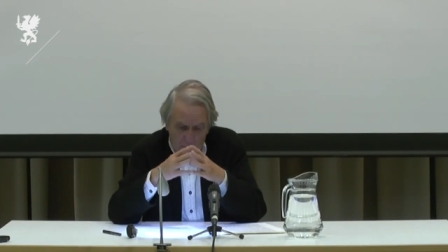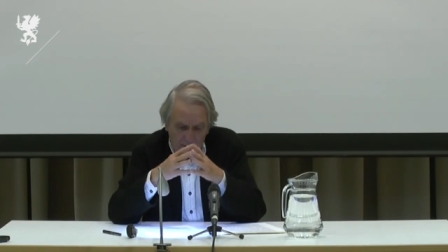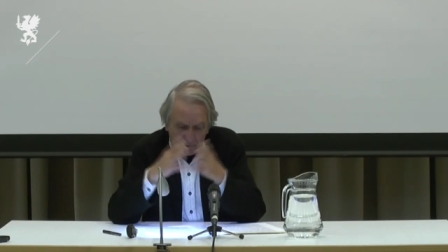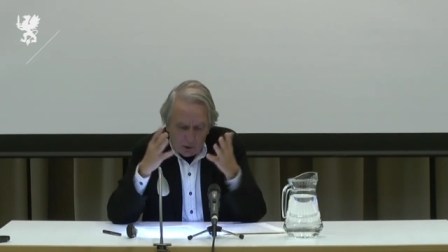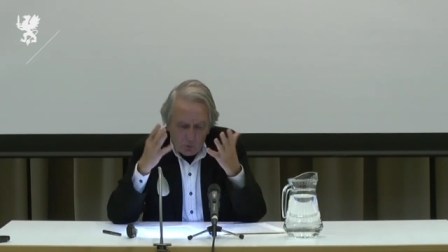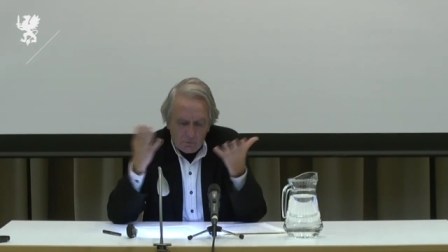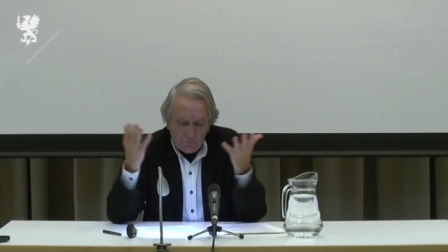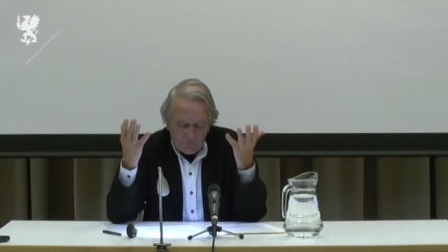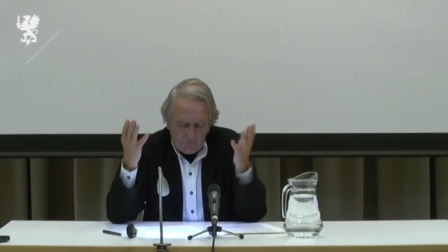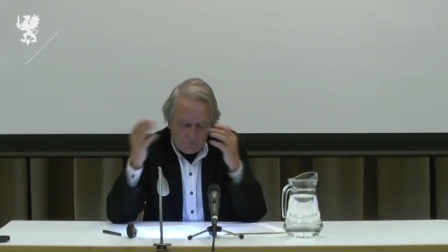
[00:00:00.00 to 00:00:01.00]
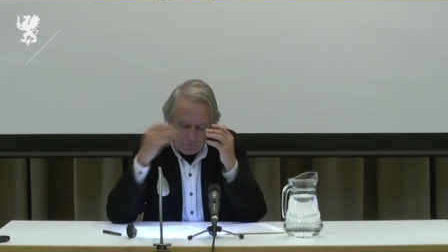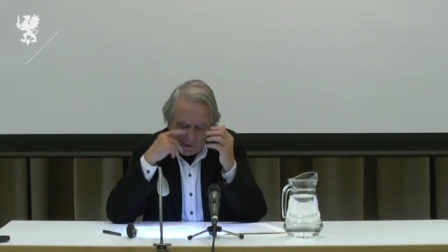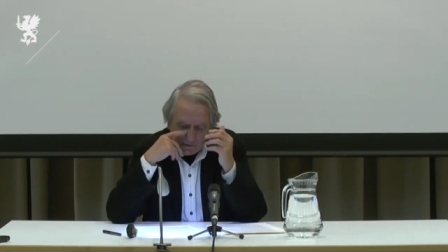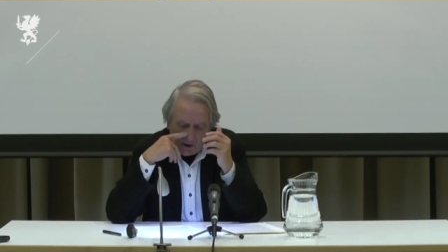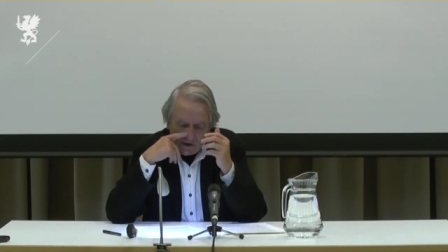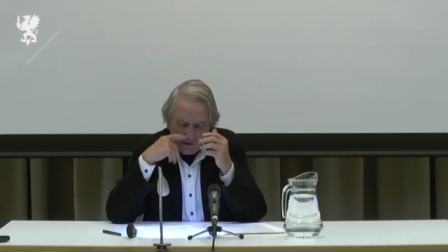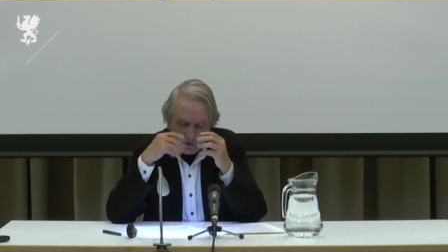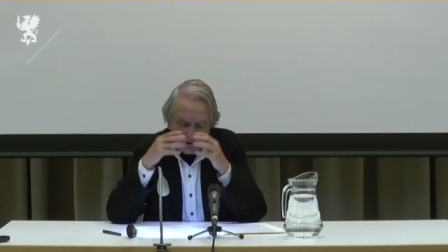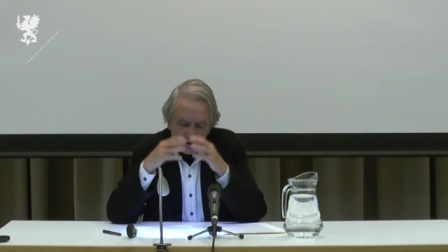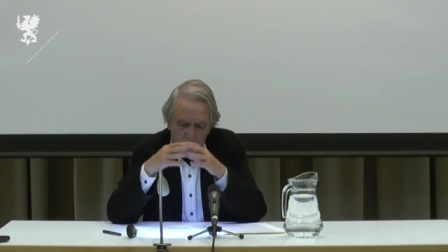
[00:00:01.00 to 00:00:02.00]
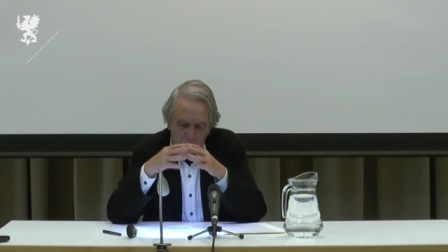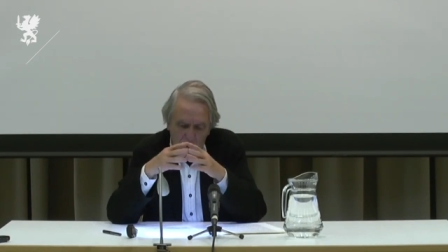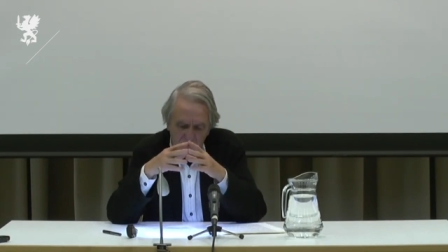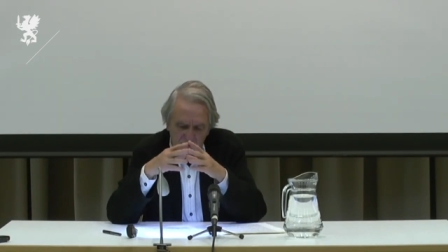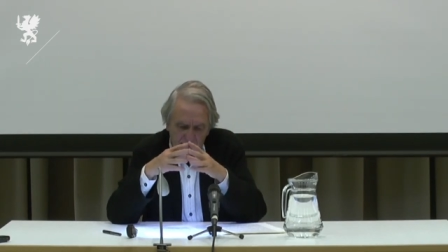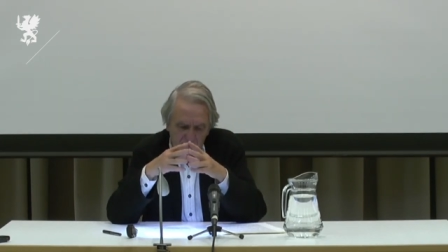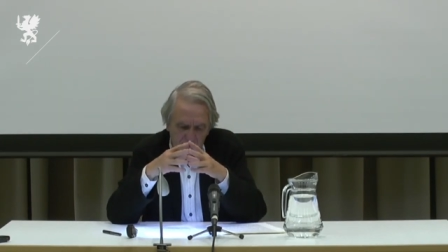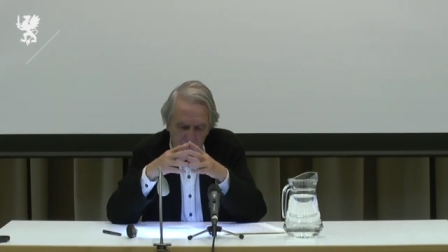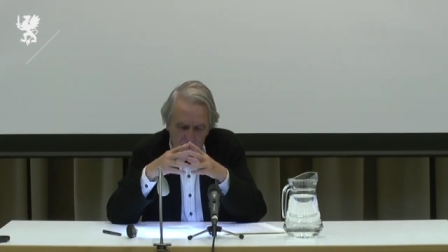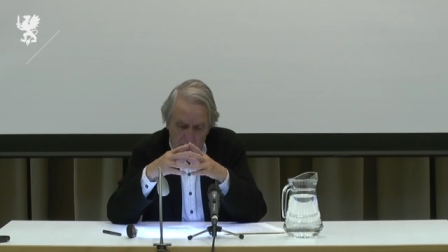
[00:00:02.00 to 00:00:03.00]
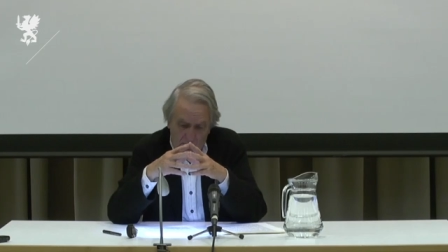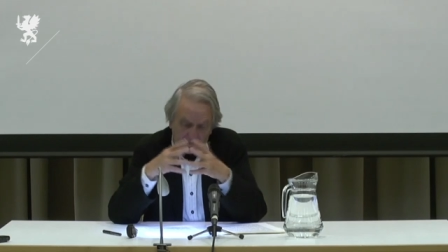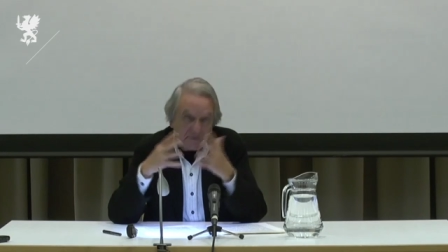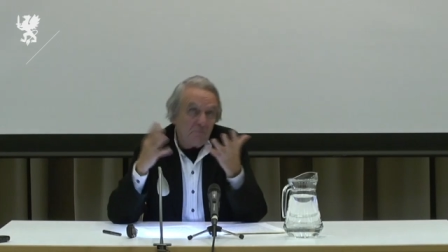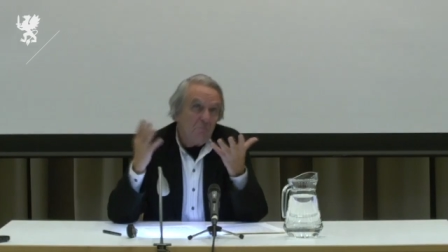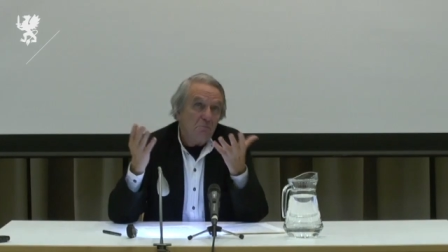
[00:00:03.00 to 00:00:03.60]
Well, now, an archaeological project, as I,